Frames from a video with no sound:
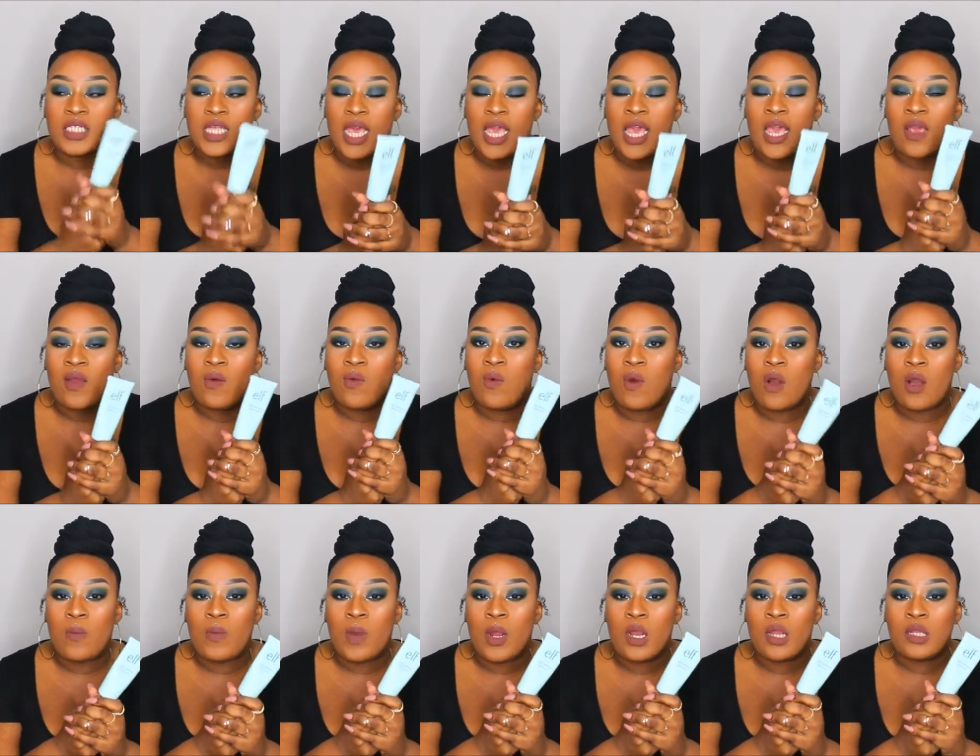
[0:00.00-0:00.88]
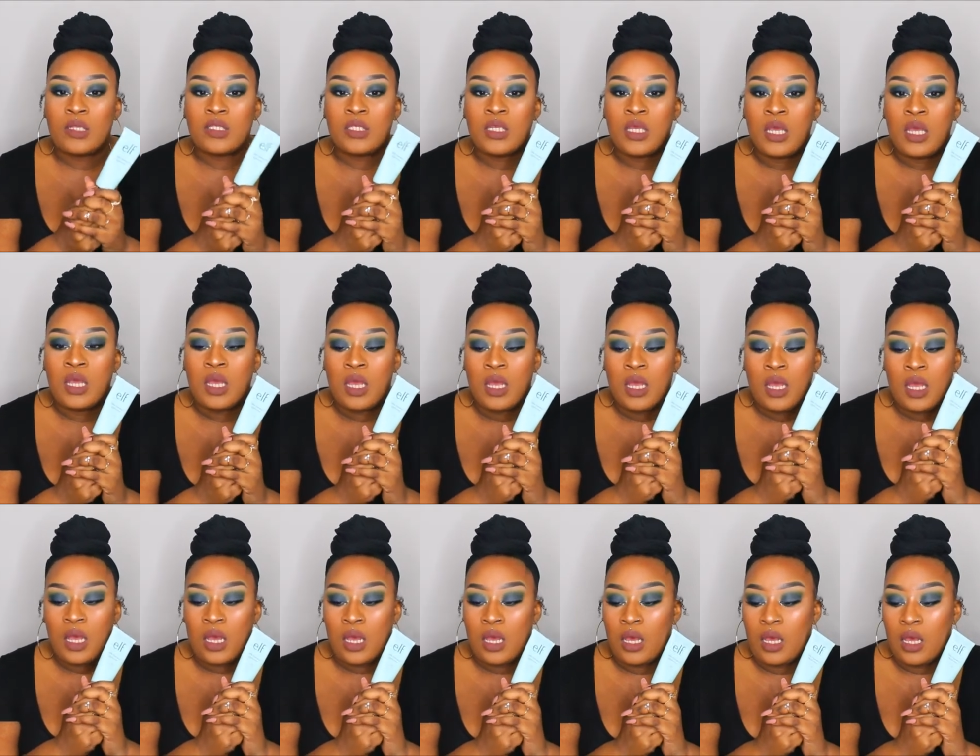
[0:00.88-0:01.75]
at Walmart.
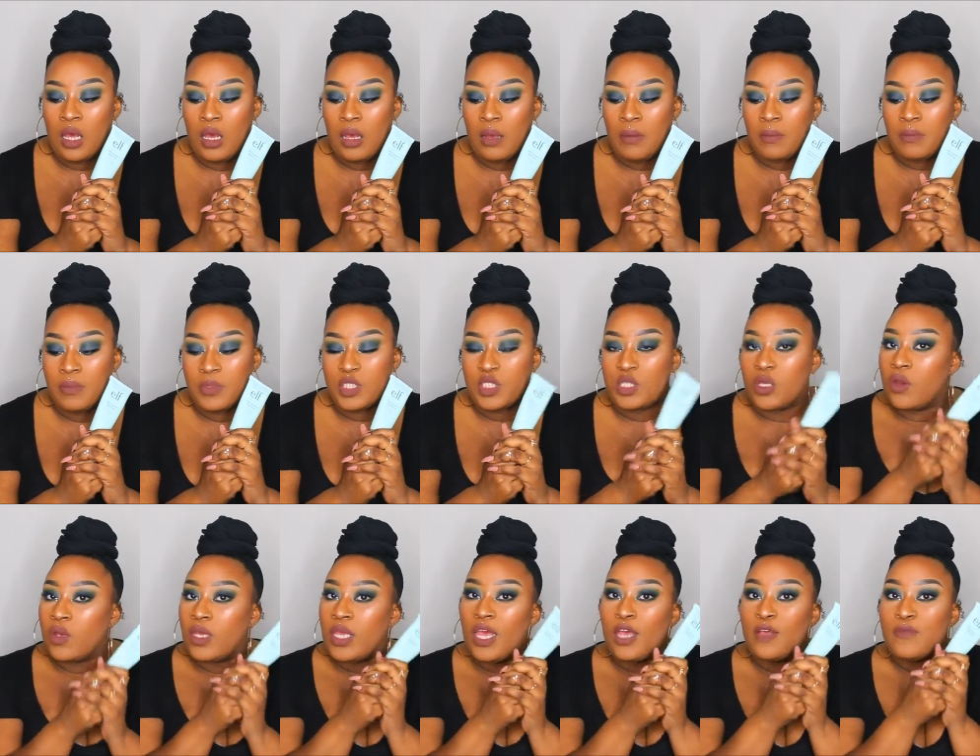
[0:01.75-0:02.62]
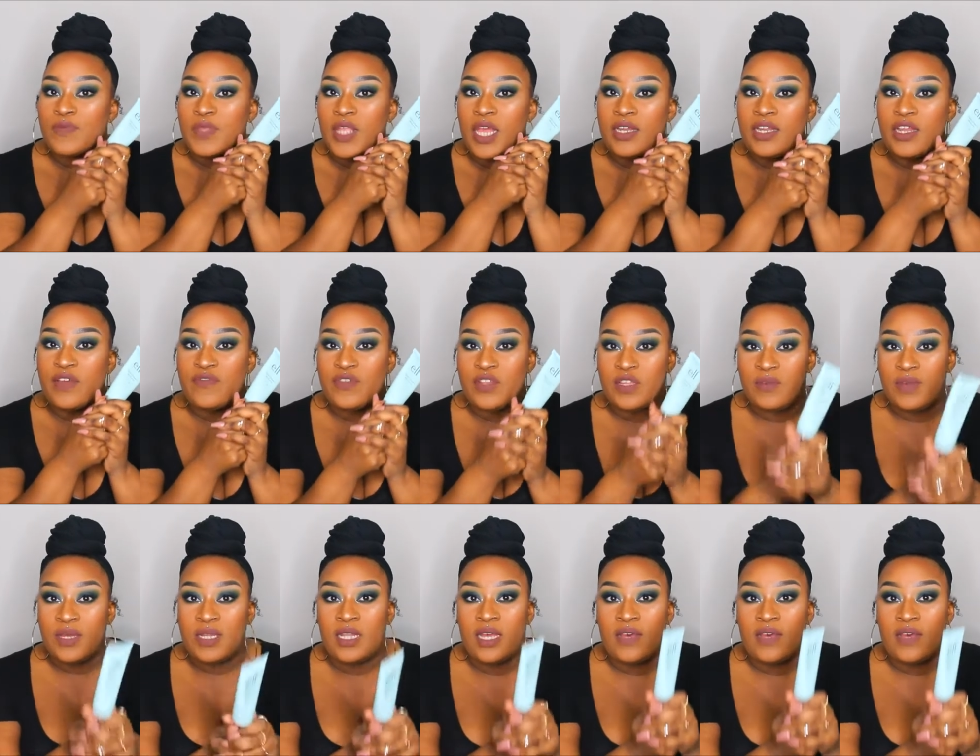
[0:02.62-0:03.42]
Um, so yeah, I definitely been